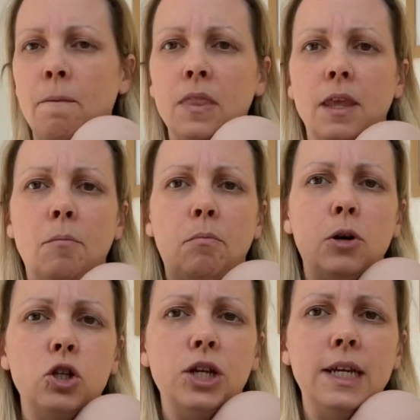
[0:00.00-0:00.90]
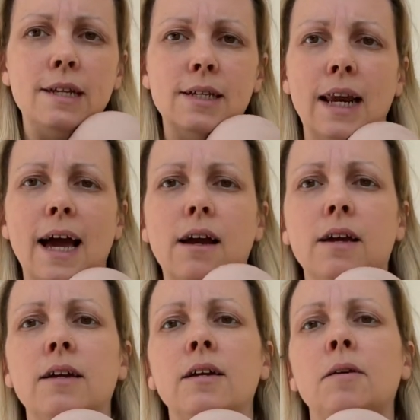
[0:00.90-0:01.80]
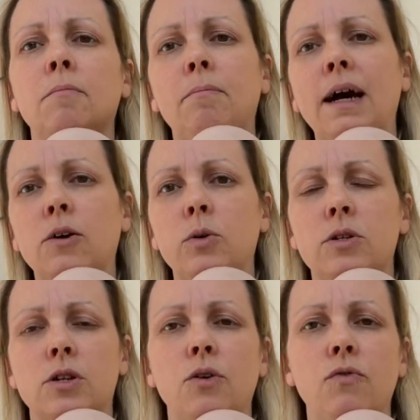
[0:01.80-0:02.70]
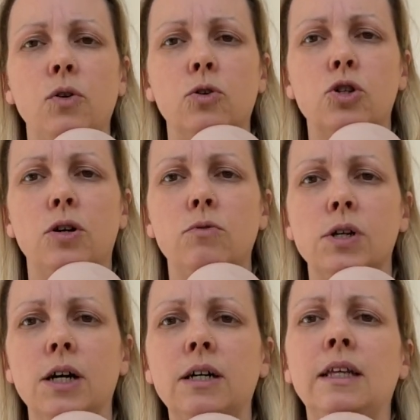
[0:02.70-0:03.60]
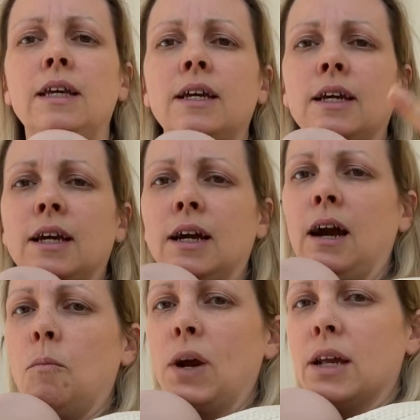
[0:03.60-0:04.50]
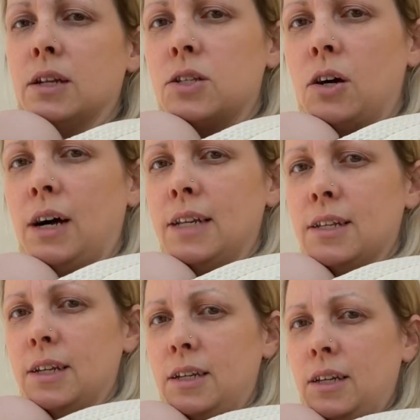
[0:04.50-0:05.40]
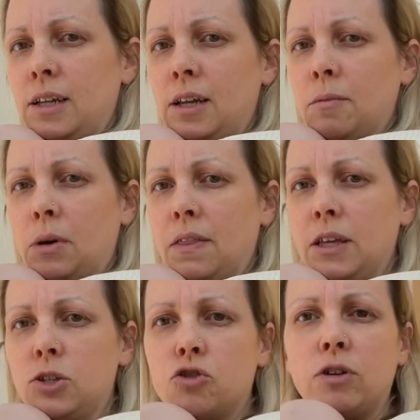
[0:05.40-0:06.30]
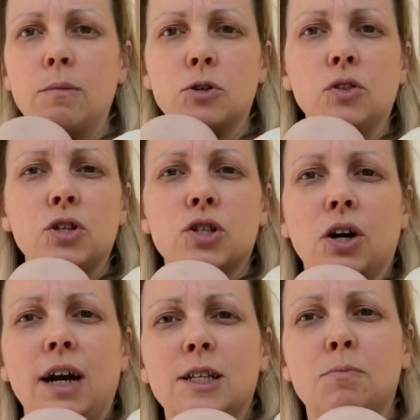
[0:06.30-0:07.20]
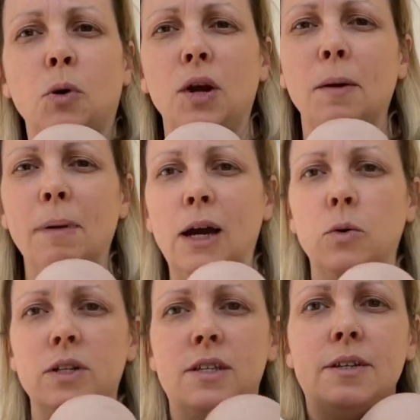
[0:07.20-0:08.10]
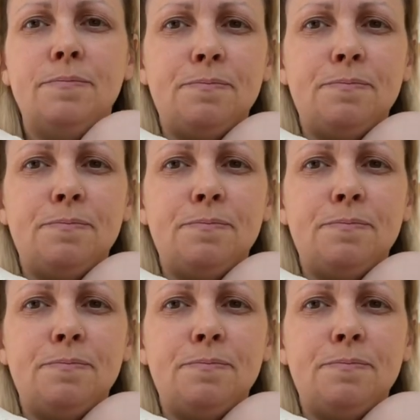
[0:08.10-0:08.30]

And then push any slack backwards over your shoulder and tighten by these straps on the sides pulling backwards.